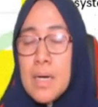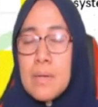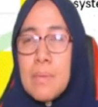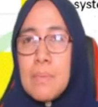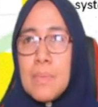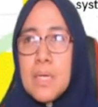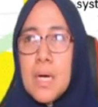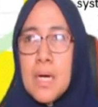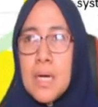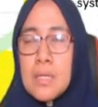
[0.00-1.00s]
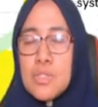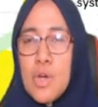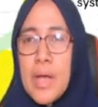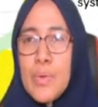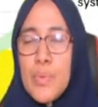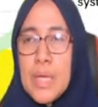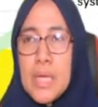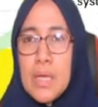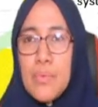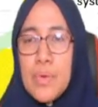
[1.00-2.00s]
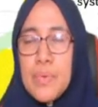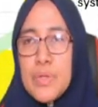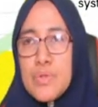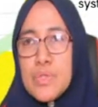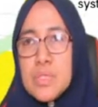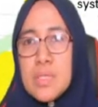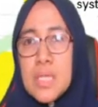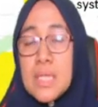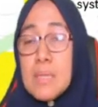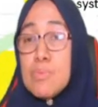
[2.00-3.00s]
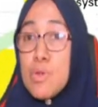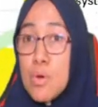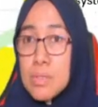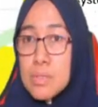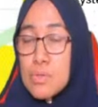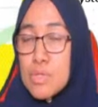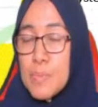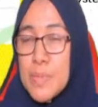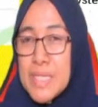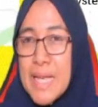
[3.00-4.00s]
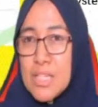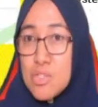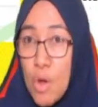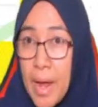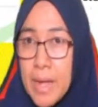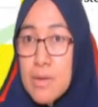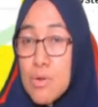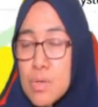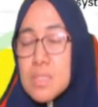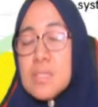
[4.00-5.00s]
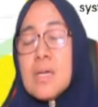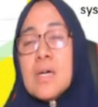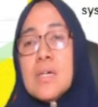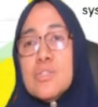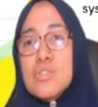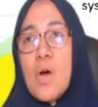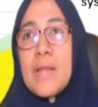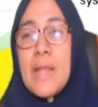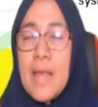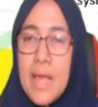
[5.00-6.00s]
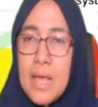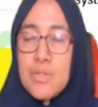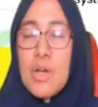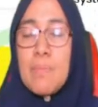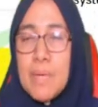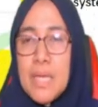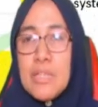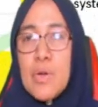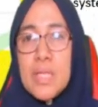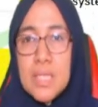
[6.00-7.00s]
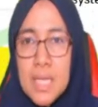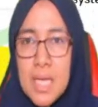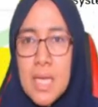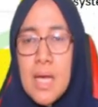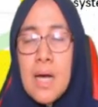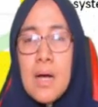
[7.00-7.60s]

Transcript: Remember, join. We will use the term nodes to represent join. Nodes. Join A, join B, join C.